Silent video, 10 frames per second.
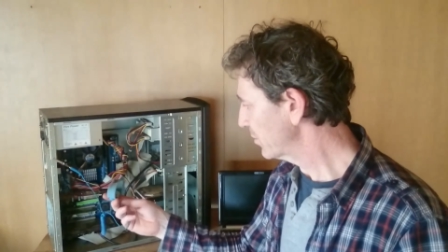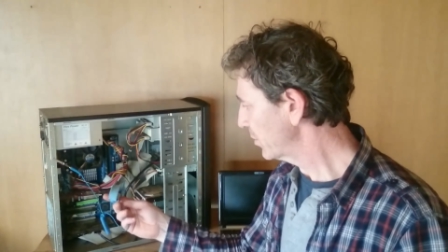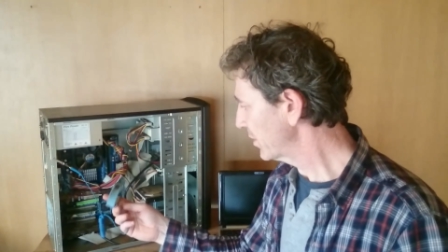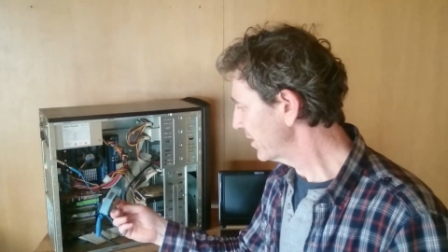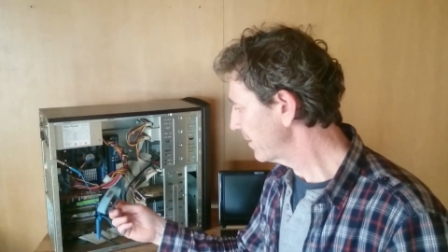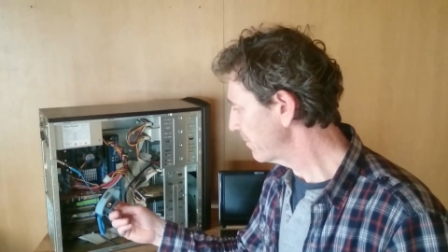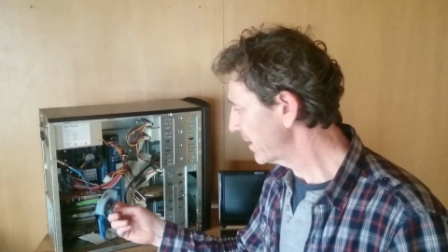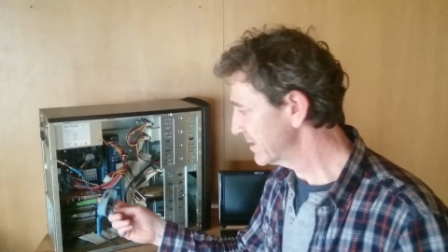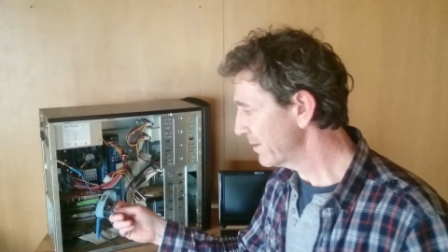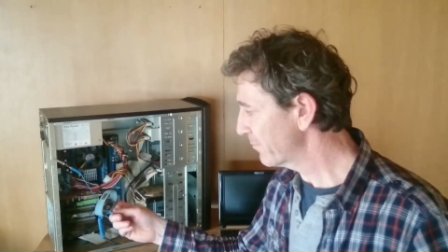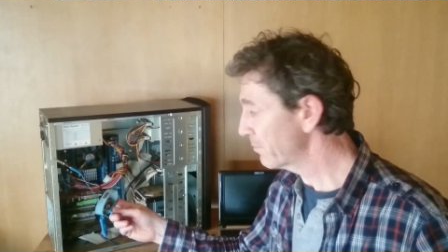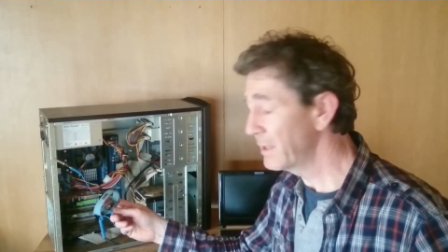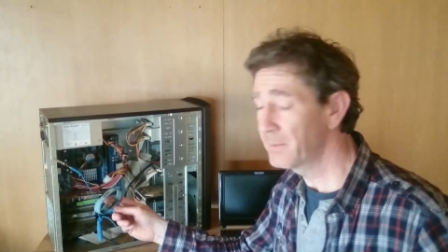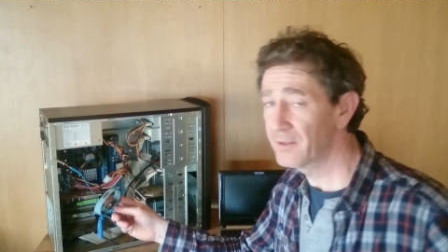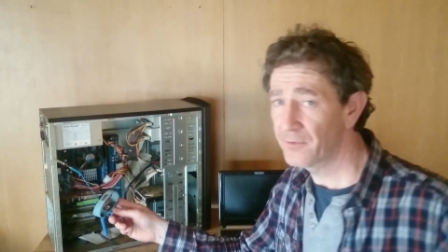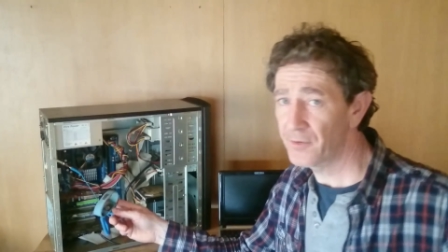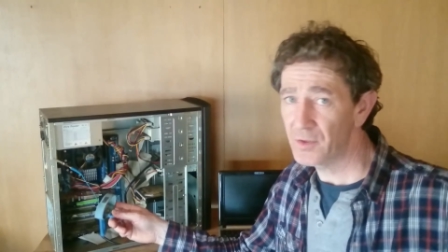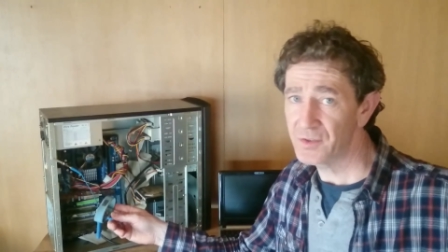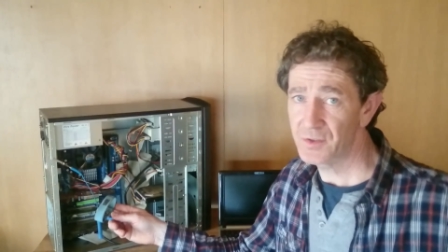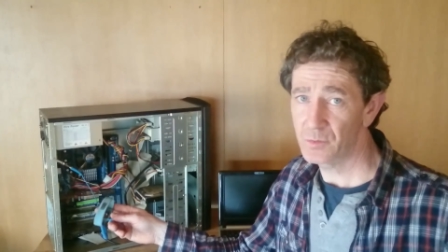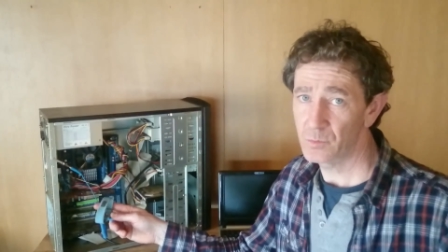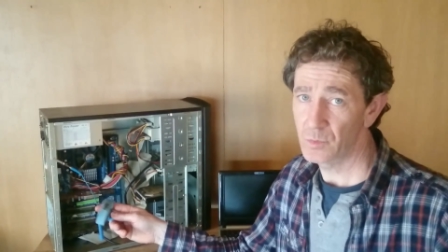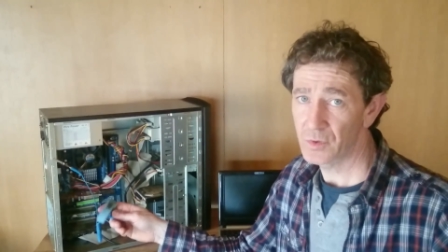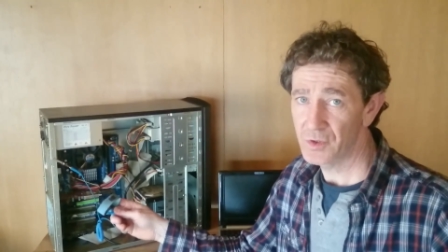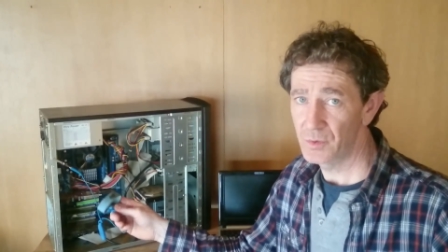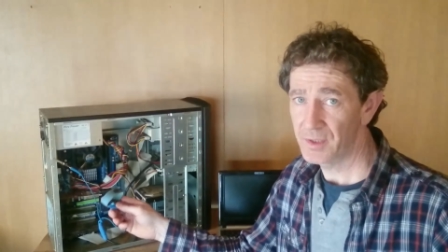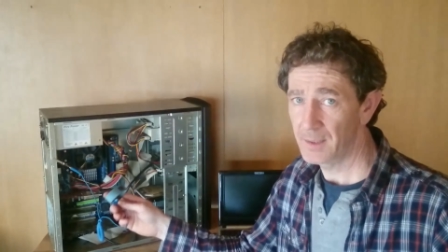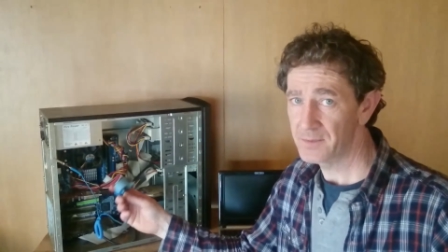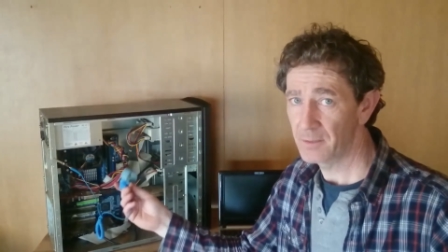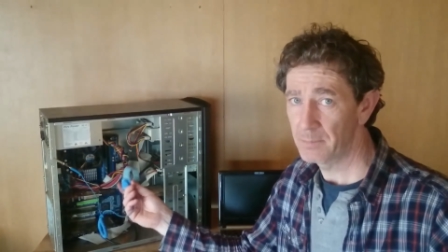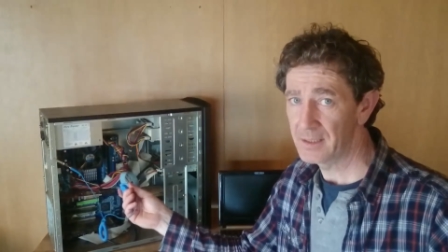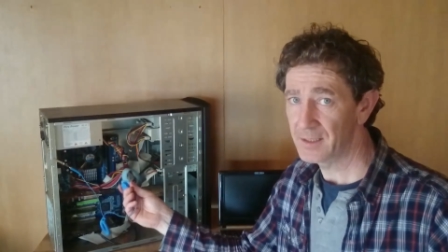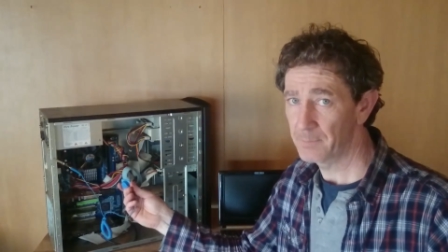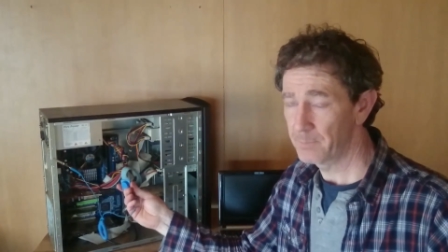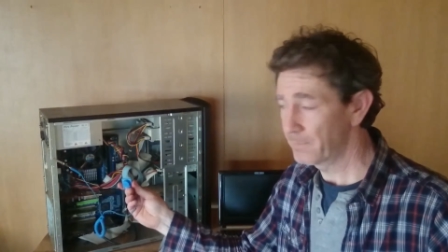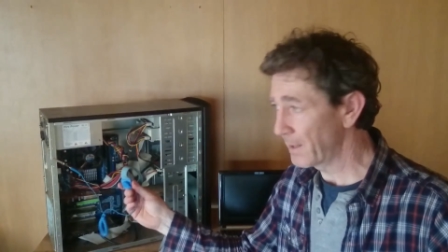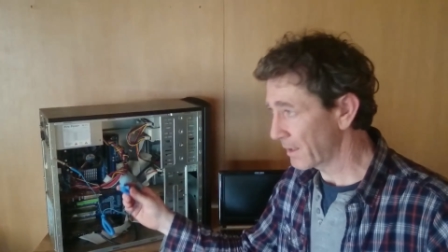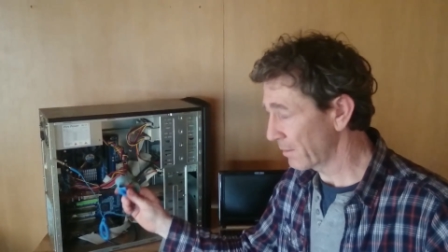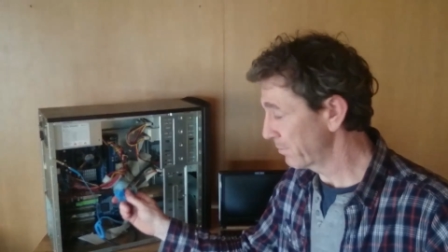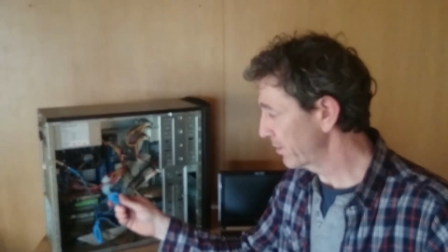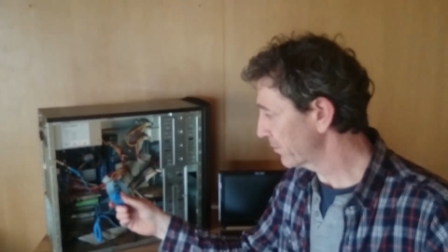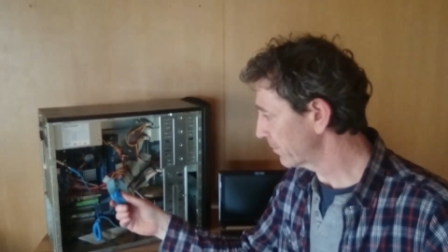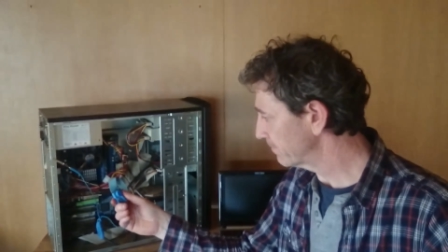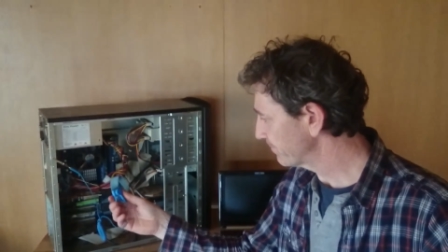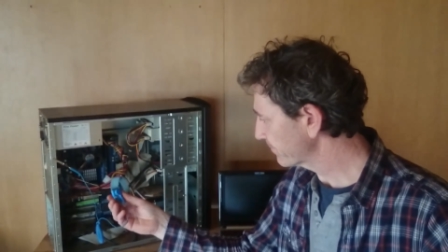one of them except for maybe the first one or two times I built a, a computer.